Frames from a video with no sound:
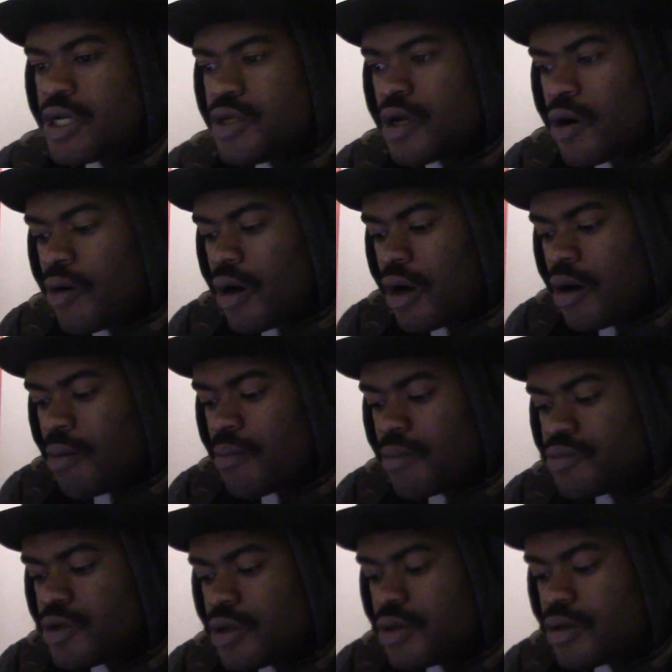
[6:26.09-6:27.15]

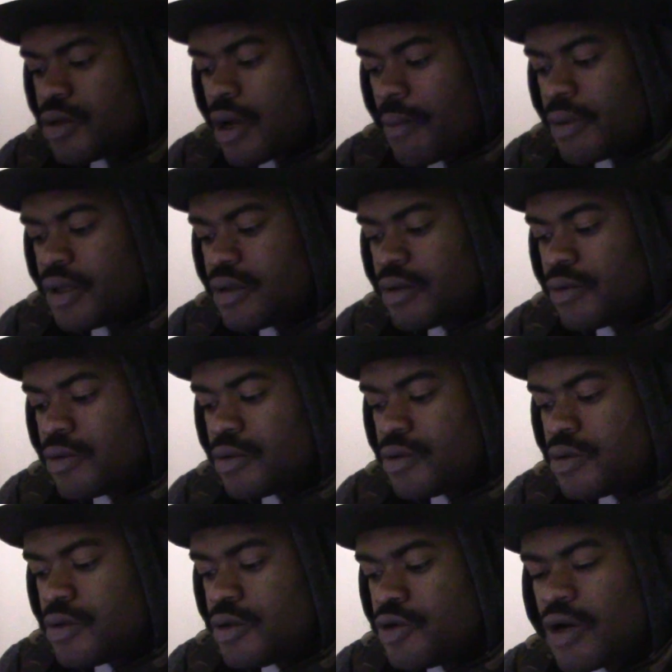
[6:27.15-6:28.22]
I mean,
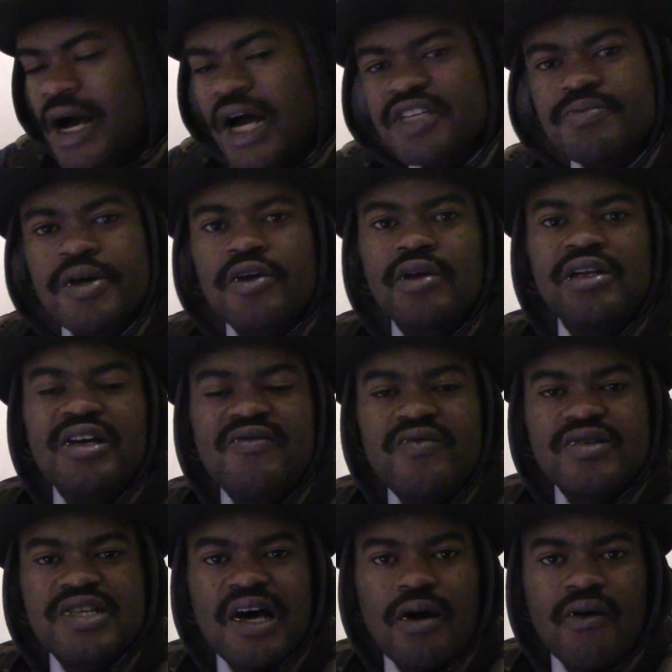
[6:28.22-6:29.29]
you guys make your
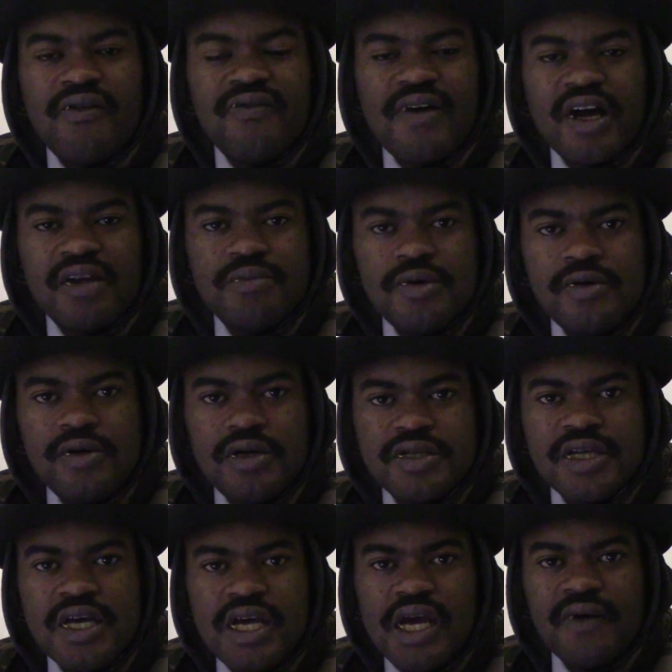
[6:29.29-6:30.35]
livings out of our communities.
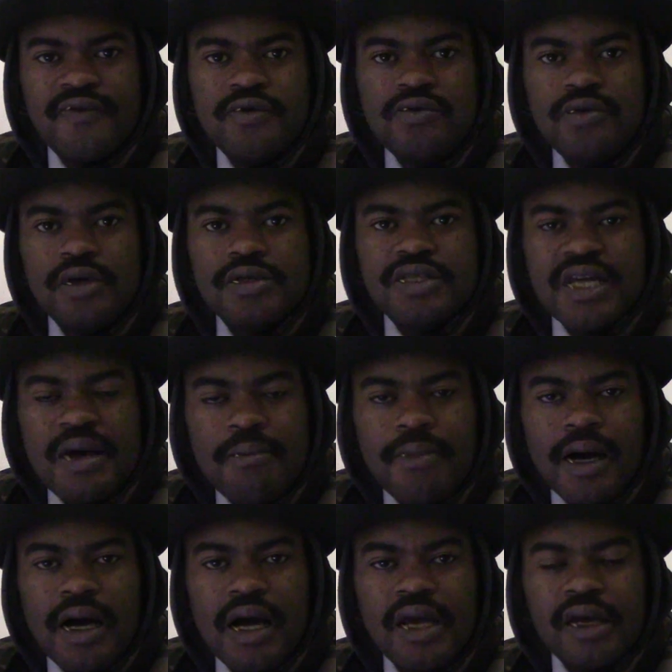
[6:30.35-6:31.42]
If you stand
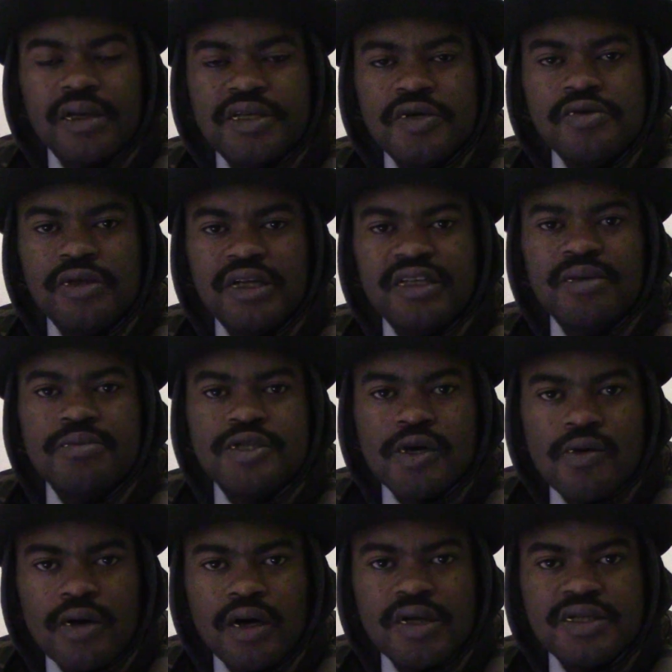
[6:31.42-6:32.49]
by and continue to let them
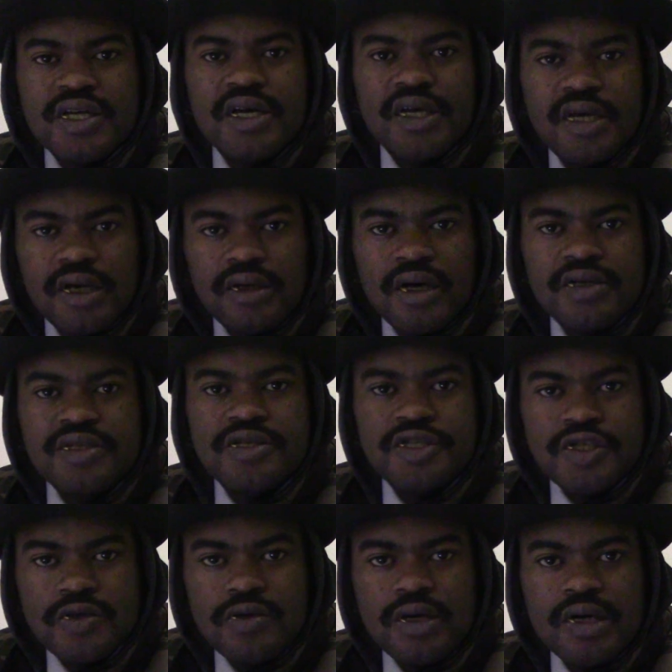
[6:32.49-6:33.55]
choke us and kill us and
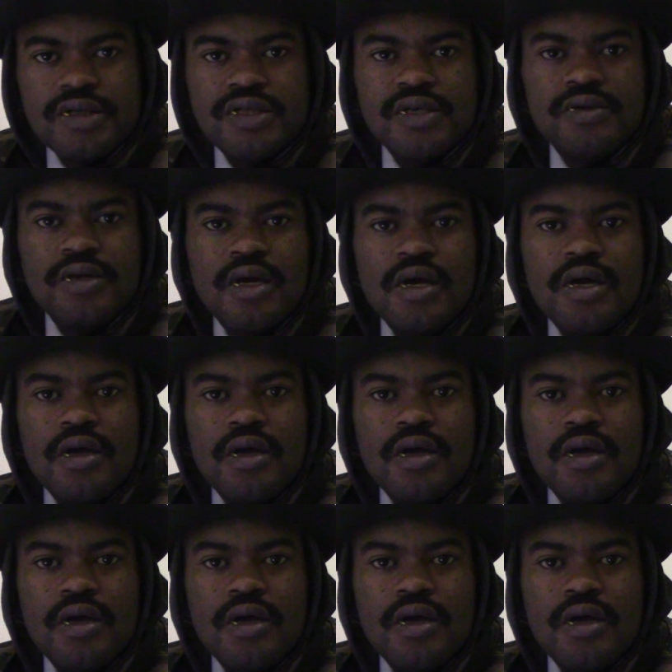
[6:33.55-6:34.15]
shoot us and